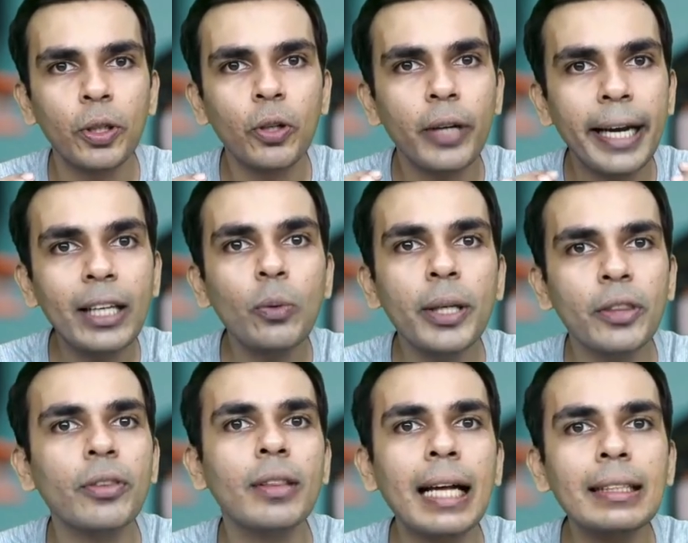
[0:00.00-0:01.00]
ready
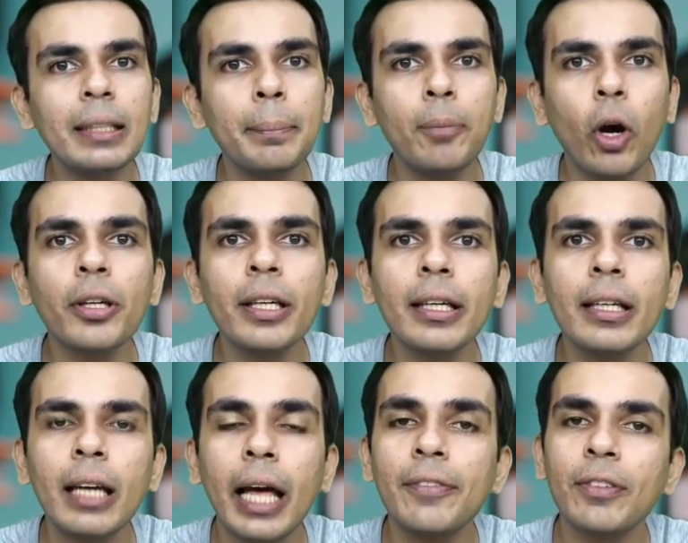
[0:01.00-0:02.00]
with, that's important in a
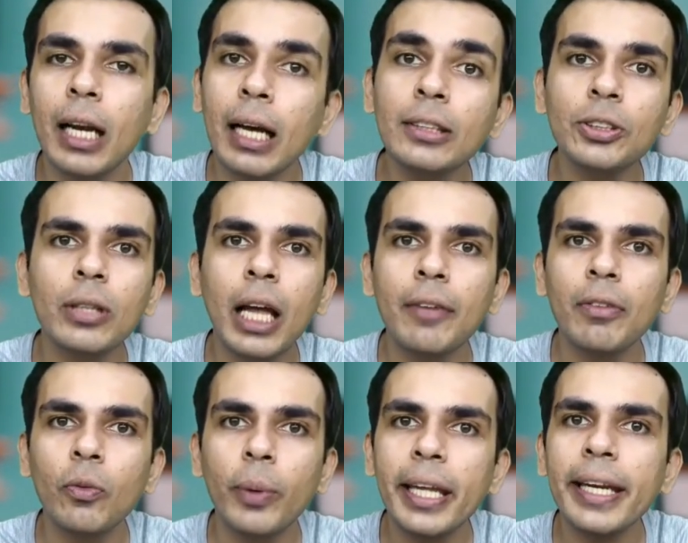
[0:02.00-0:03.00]
live class. You'll have a
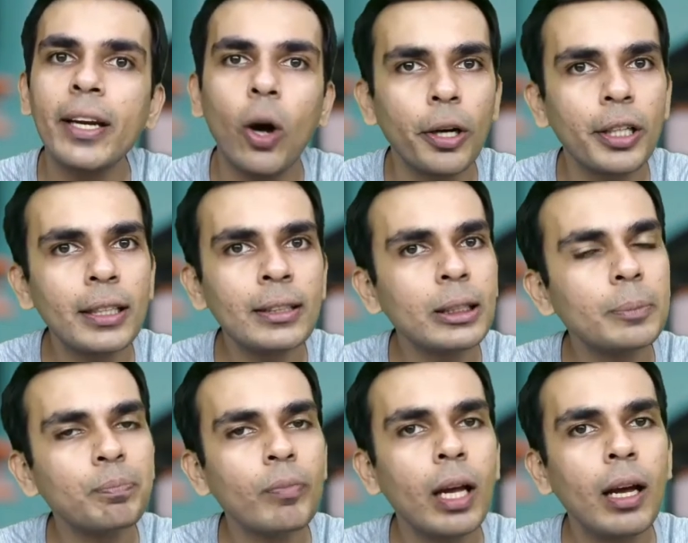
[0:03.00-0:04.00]
varied audience.
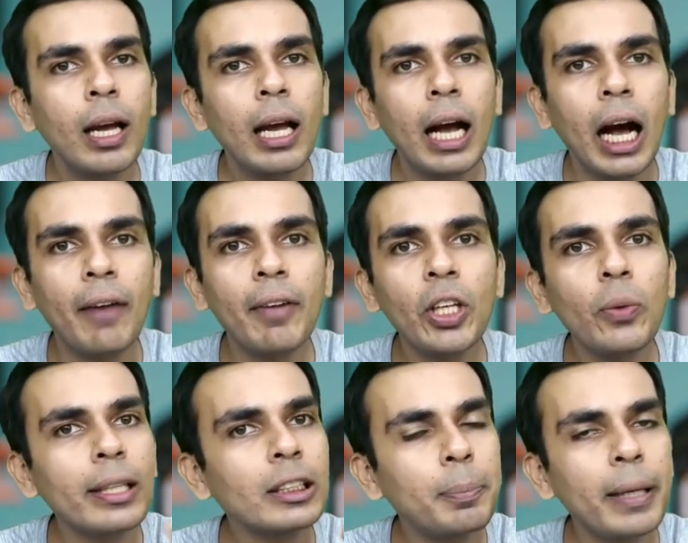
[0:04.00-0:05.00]
How are you
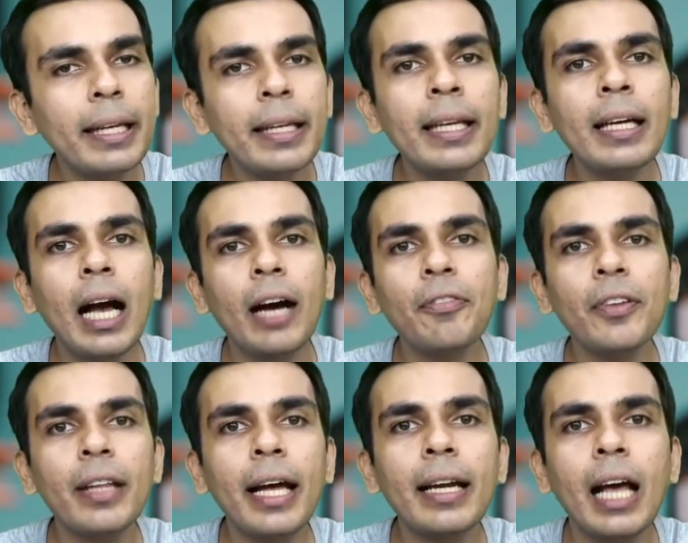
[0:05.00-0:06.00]
explaining? After
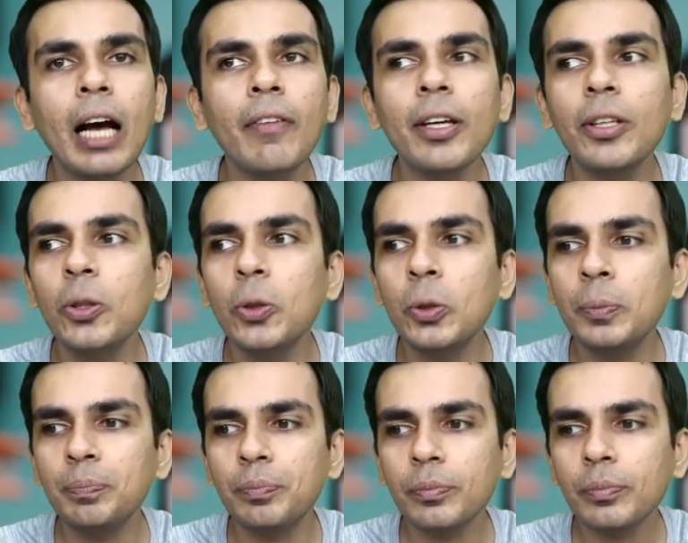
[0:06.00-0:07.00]
that, how are you
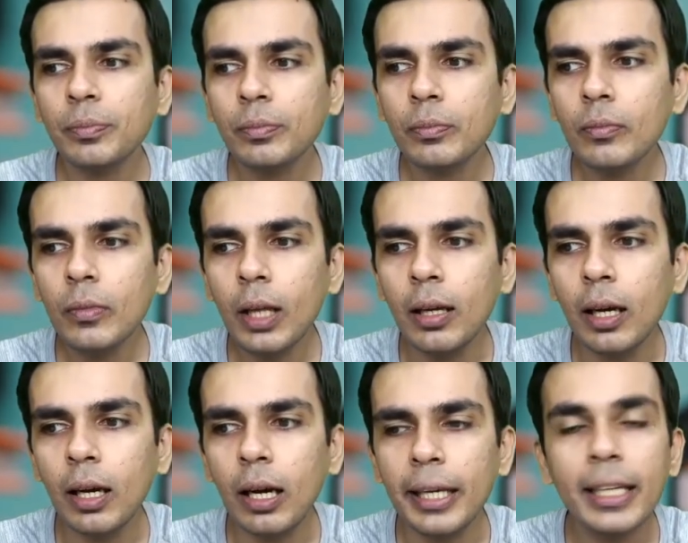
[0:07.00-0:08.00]

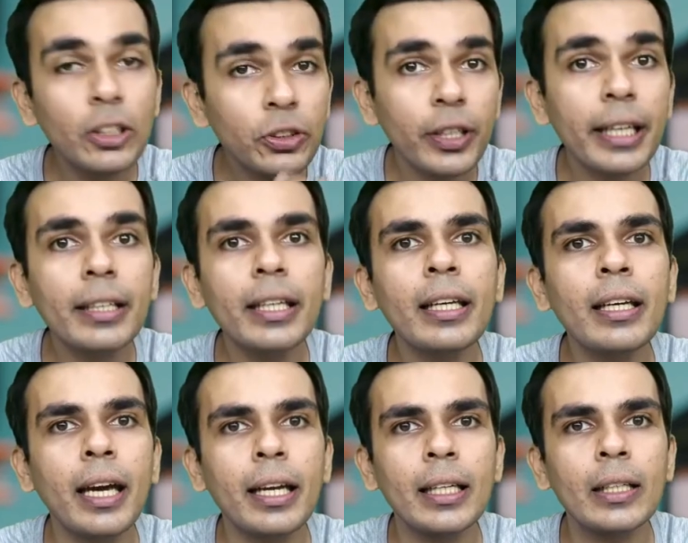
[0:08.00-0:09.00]
illustrating,
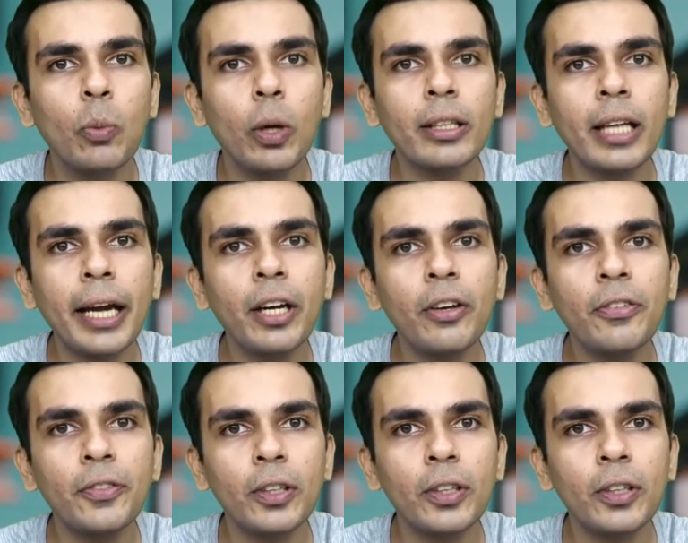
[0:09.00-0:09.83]
and what kind of